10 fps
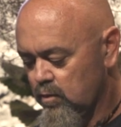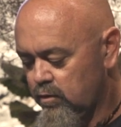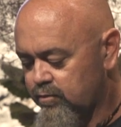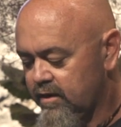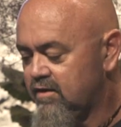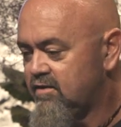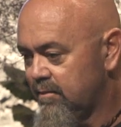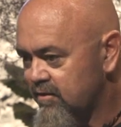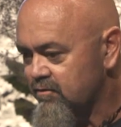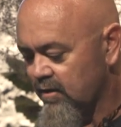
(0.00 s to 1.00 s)
which we can
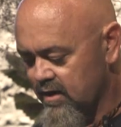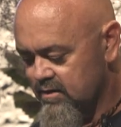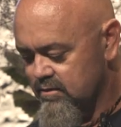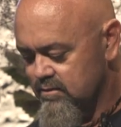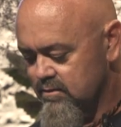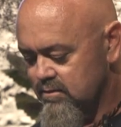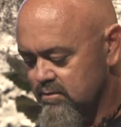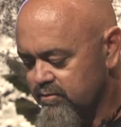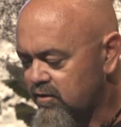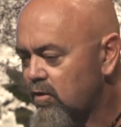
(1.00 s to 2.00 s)
demonstrate,
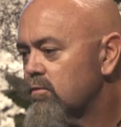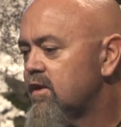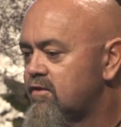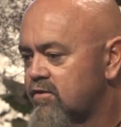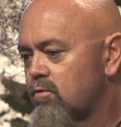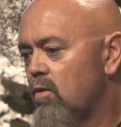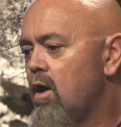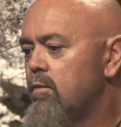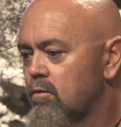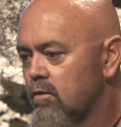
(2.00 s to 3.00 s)
but not really
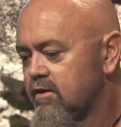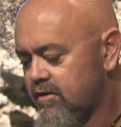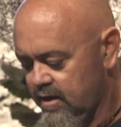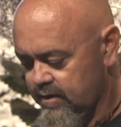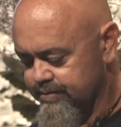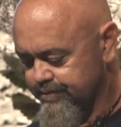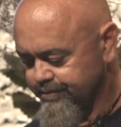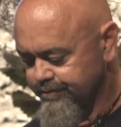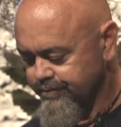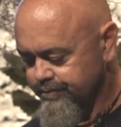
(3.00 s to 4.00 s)
describe or write down.
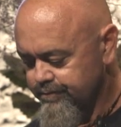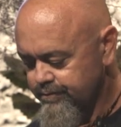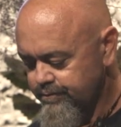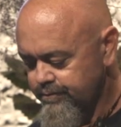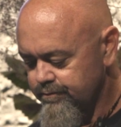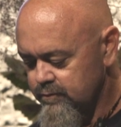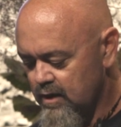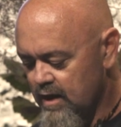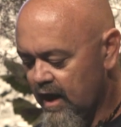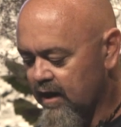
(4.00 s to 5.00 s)

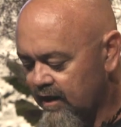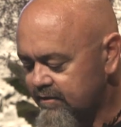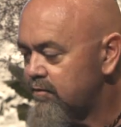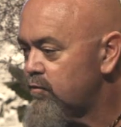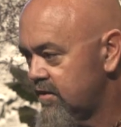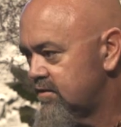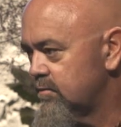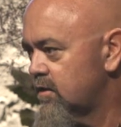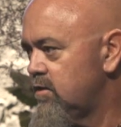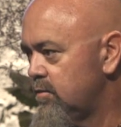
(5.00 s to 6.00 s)
A collective
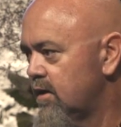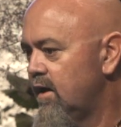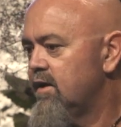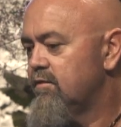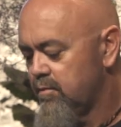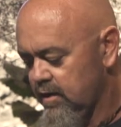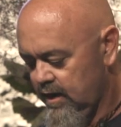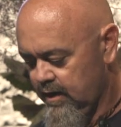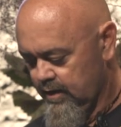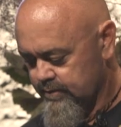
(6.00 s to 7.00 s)
wisdom accumulated over
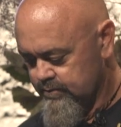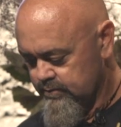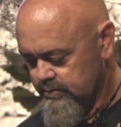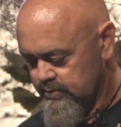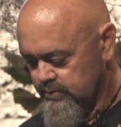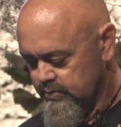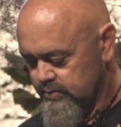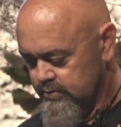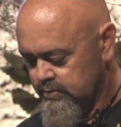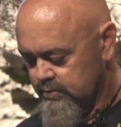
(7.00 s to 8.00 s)
millennia
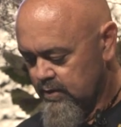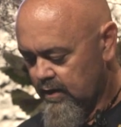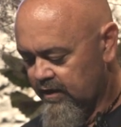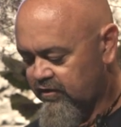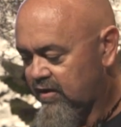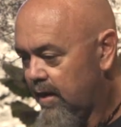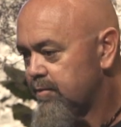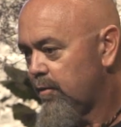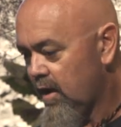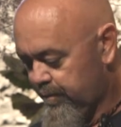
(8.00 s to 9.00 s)
and
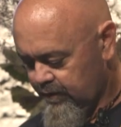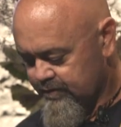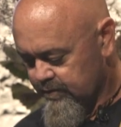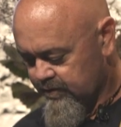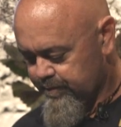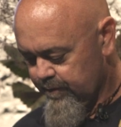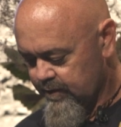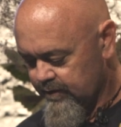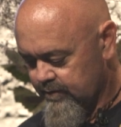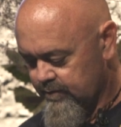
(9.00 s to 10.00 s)
shaped by our personal
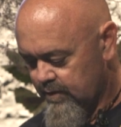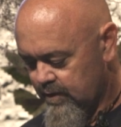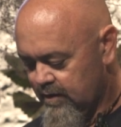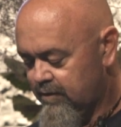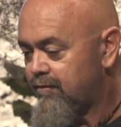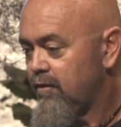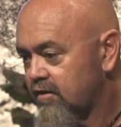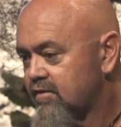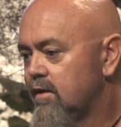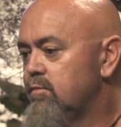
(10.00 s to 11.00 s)
experience.
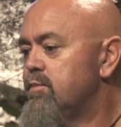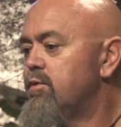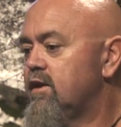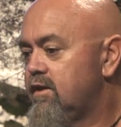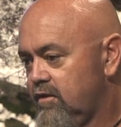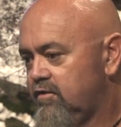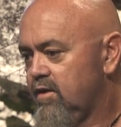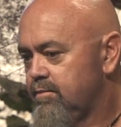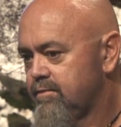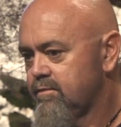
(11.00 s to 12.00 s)
Firstly, we bring
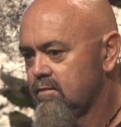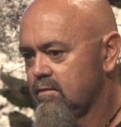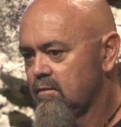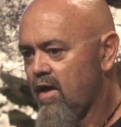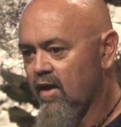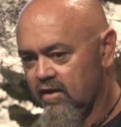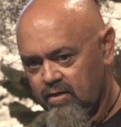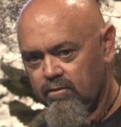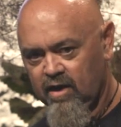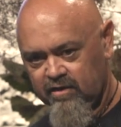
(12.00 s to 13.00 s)
kinship, and that is
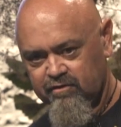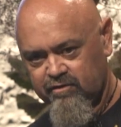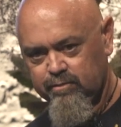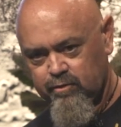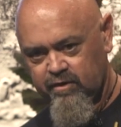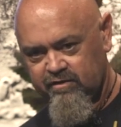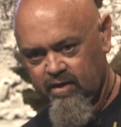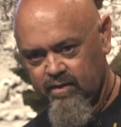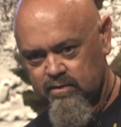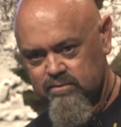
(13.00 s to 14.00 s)
our relationship to each
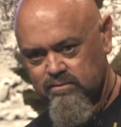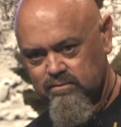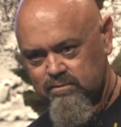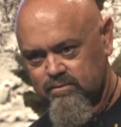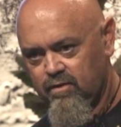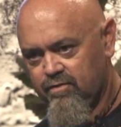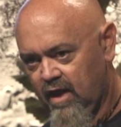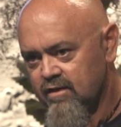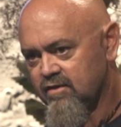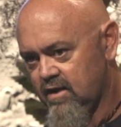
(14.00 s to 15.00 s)
other.
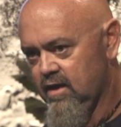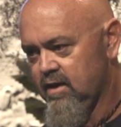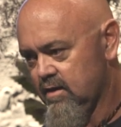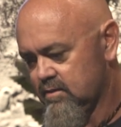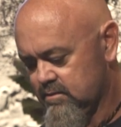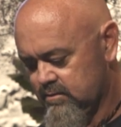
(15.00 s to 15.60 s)
That is key.